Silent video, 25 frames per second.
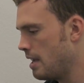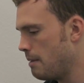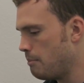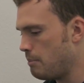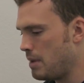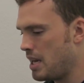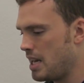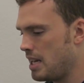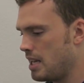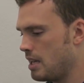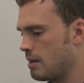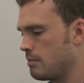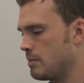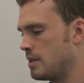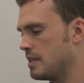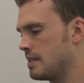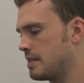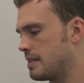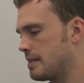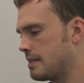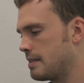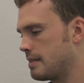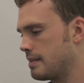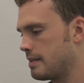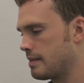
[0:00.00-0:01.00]
Medium
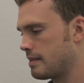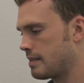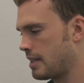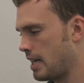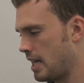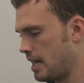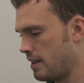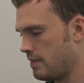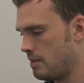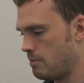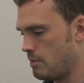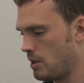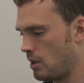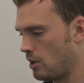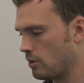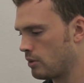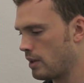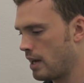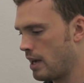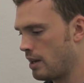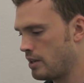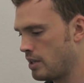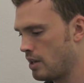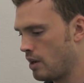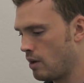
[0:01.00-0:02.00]
is kind of the middle
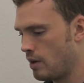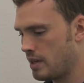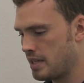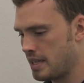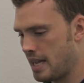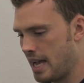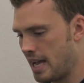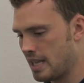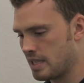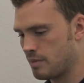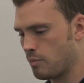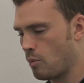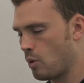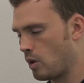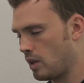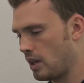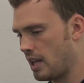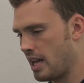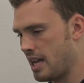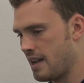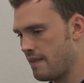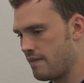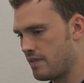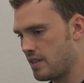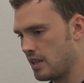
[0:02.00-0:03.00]
ground. It has more
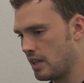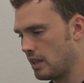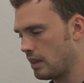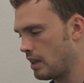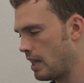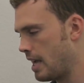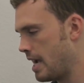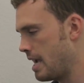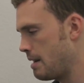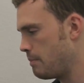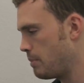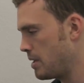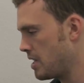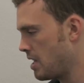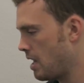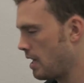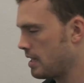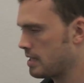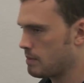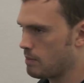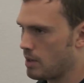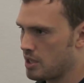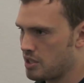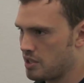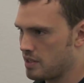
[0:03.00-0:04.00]
life than the light, but
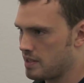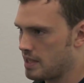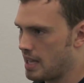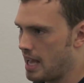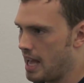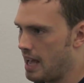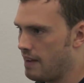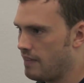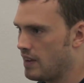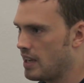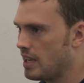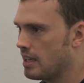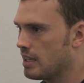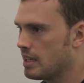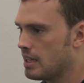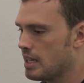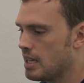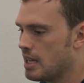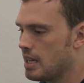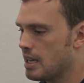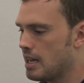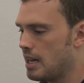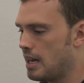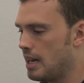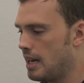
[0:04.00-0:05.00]
not as much as the heavy.
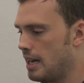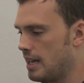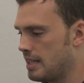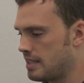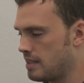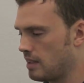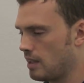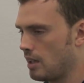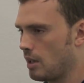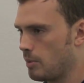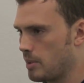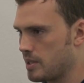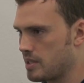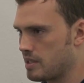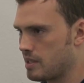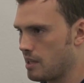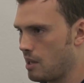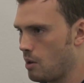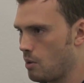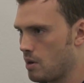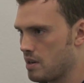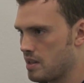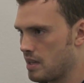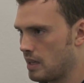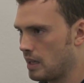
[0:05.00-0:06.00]
It's a little bit
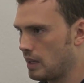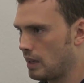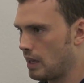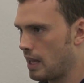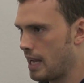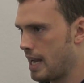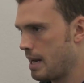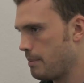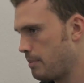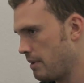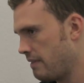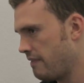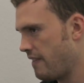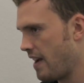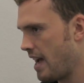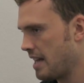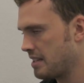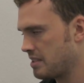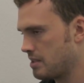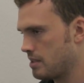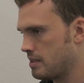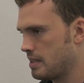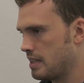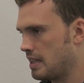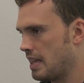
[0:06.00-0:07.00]
slower than the light, but
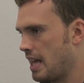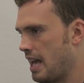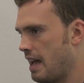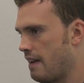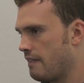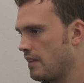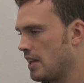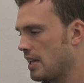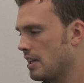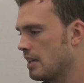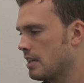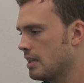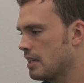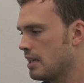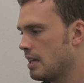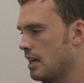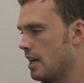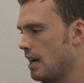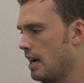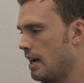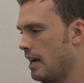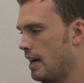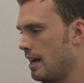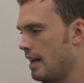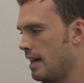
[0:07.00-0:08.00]
faster than the heavy.
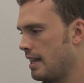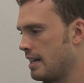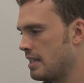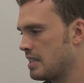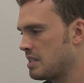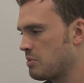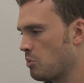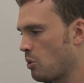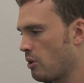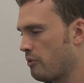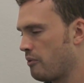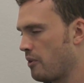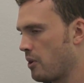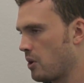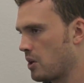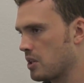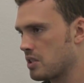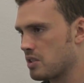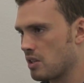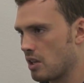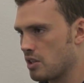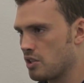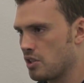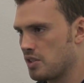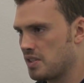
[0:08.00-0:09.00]
And it's more
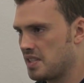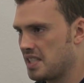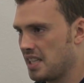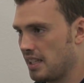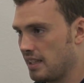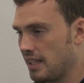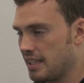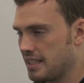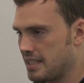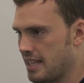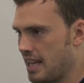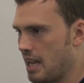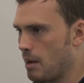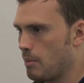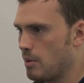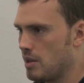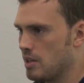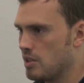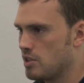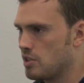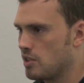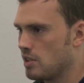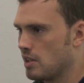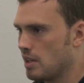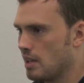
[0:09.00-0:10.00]
focused on just dealing
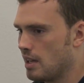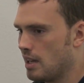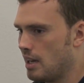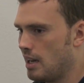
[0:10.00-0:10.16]
damage.